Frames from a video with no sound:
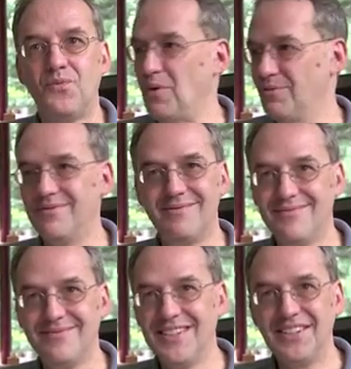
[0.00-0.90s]
make all
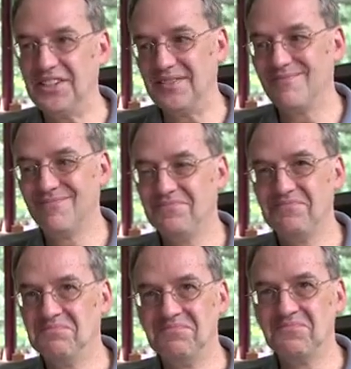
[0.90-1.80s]
these things
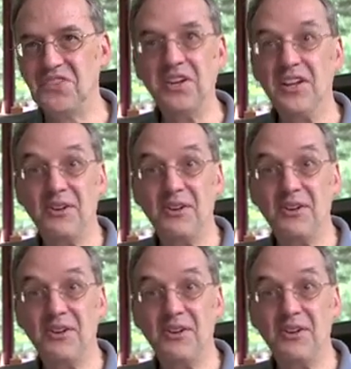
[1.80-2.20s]
interfere and... No.